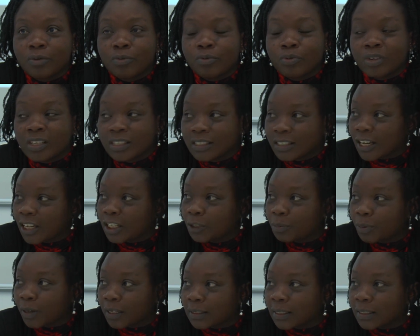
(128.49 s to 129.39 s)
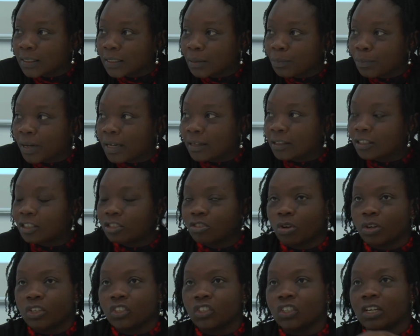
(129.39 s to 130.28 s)
research participants
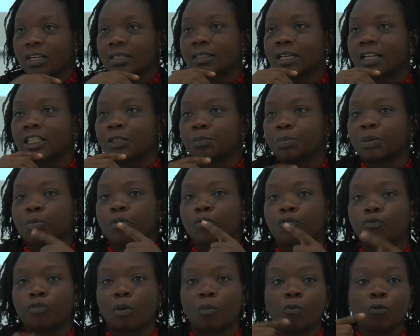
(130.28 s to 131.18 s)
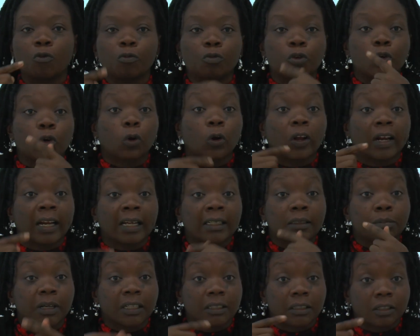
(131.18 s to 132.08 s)
not just as people from whom you
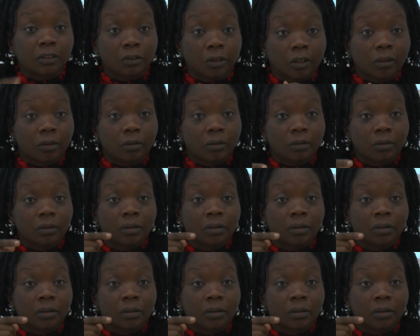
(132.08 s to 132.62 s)
collect material,